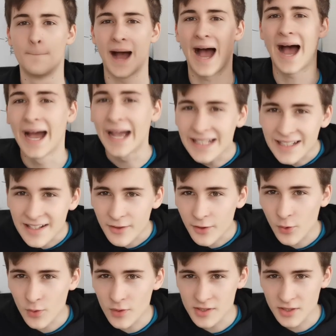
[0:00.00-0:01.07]
behind
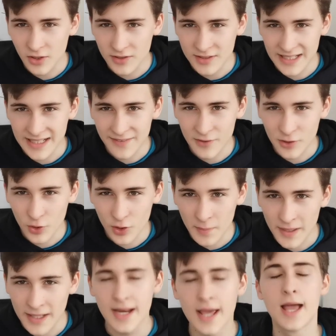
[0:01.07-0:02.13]
the course content, if you know what
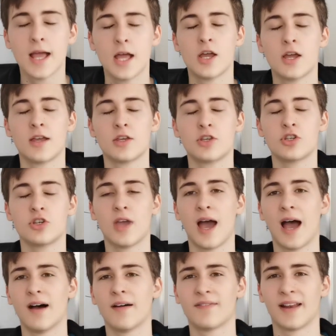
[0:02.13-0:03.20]
I mean. You
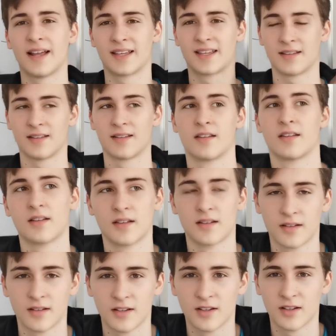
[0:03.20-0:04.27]
have, like,
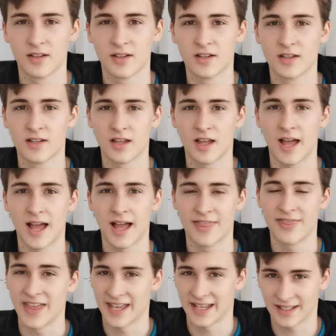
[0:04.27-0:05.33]
a
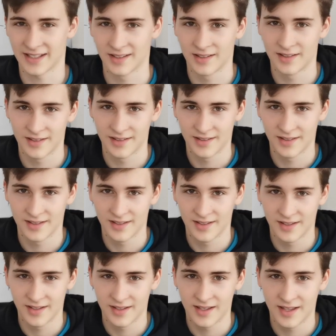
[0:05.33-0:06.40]
thing,
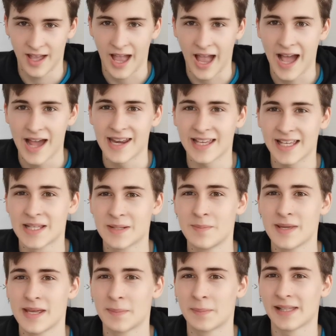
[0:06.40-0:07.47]
and it
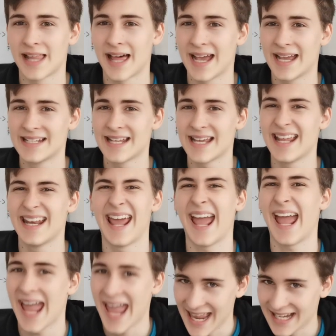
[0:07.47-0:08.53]
can be applied in
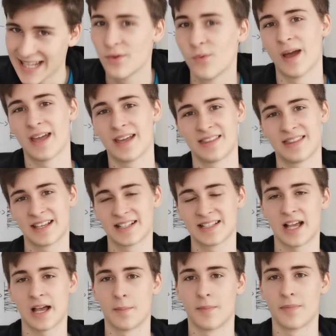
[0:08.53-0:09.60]
any way in the
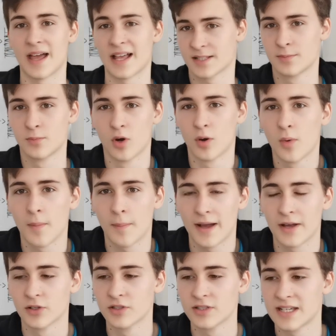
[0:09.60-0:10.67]
exam. That's more what
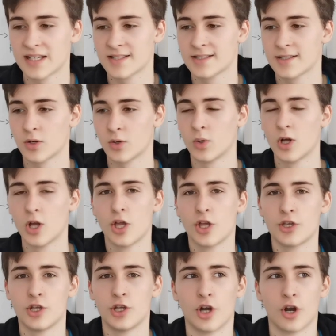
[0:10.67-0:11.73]
biology is. So
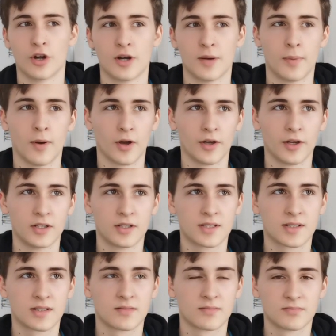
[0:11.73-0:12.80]
you learn
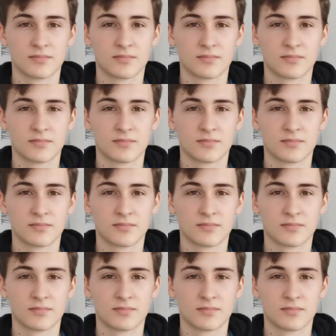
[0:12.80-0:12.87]
about,